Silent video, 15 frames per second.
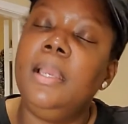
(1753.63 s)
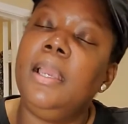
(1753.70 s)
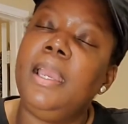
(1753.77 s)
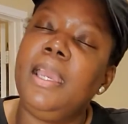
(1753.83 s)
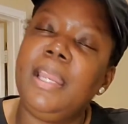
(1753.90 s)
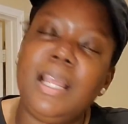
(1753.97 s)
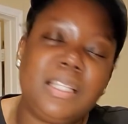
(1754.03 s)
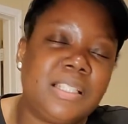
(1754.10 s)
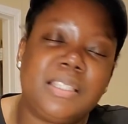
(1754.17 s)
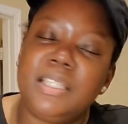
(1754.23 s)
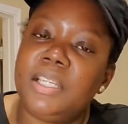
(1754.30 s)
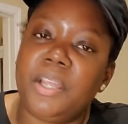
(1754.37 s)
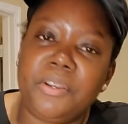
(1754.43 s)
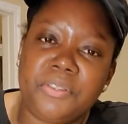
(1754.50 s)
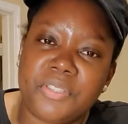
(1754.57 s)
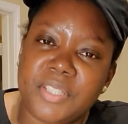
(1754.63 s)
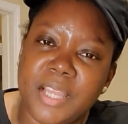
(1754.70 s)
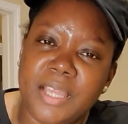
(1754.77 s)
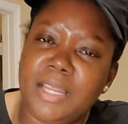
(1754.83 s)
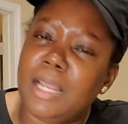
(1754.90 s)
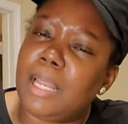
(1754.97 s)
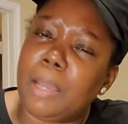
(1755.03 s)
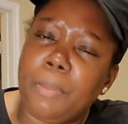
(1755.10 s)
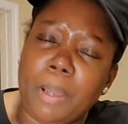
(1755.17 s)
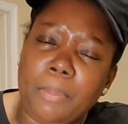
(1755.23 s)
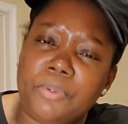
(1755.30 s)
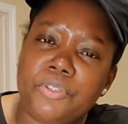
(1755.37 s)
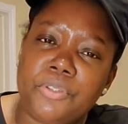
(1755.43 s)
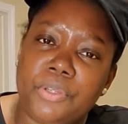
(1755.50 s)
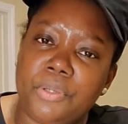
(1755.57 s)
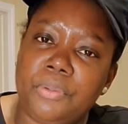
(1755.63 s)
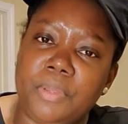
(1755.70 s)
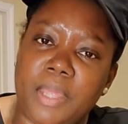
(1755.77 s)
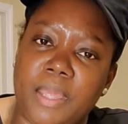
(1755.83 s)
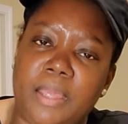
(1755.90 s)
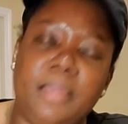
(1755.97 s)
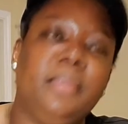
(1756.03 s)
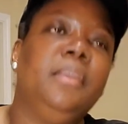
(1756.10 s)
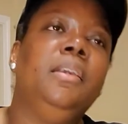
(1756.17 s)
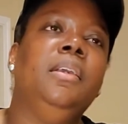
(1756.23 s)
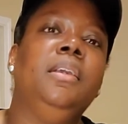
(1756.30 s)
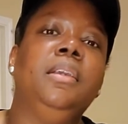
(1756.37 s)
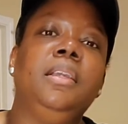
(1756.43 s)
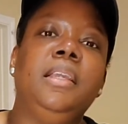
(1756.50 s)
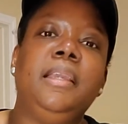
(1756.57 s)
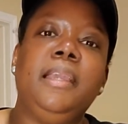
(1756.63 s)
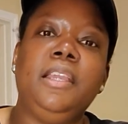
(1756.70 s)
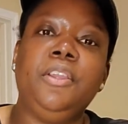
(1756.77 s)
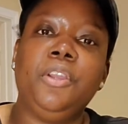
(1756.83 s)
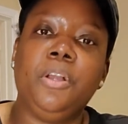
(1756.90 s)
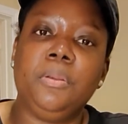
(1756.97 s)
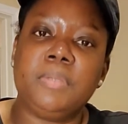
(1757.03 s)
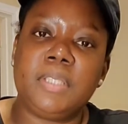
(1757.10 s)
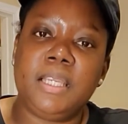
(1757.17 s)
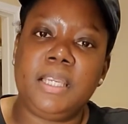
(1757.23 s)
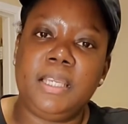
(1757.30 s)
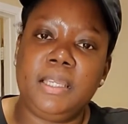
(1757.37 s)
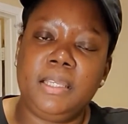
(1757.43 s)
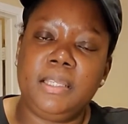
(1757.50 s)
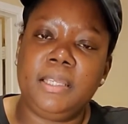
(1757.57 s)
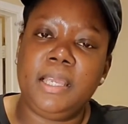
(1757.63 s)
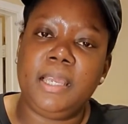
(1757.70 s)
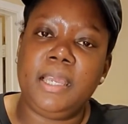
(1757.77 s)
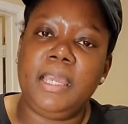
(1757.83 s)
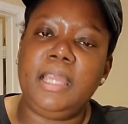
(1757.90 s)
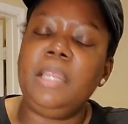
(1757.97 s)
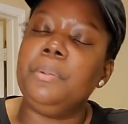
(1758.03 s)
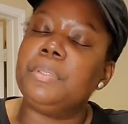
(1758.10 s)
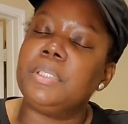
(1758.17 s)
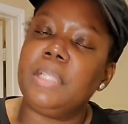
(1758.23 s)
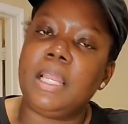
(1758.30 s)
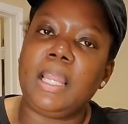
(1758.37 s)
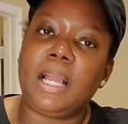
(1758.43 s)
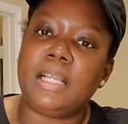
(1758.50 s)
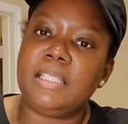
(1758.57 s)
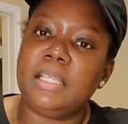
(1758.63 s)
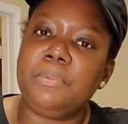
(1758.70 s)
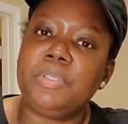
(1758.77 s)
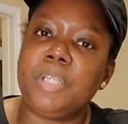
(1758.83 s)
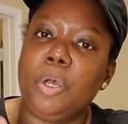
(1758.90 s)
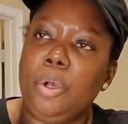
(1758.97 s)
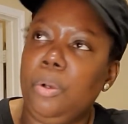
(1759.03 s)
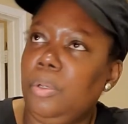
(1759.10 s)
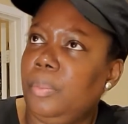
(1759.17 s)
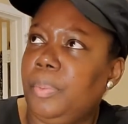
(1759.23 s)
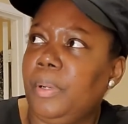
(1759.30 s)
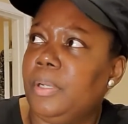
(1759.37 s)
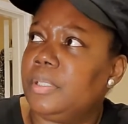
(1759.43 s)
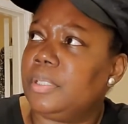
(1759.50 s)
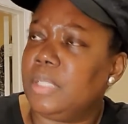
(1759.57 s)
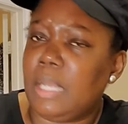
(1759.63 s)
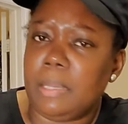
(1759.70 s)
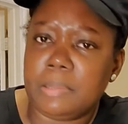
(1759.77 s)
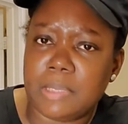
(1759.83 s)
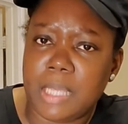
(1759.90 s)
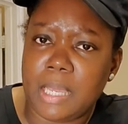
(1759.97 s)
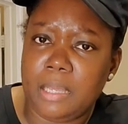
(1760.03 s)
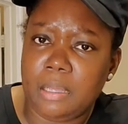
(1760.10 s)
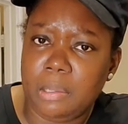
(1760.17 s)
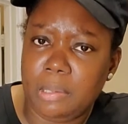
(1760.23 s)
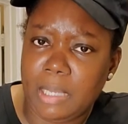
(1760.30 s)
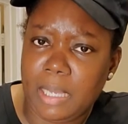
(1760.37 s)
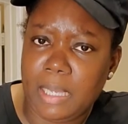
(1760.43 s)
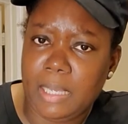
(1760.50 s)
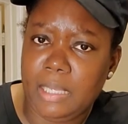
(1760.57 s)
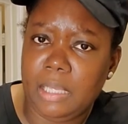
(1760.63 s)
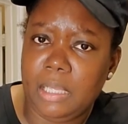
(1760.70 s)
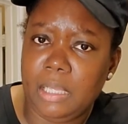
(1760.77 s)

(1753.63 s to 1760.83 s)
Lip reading: And I just didn't understand that. Like, why would you do that? You know what I'm saying? And it was, like I said, it was an older person. I was like, okay,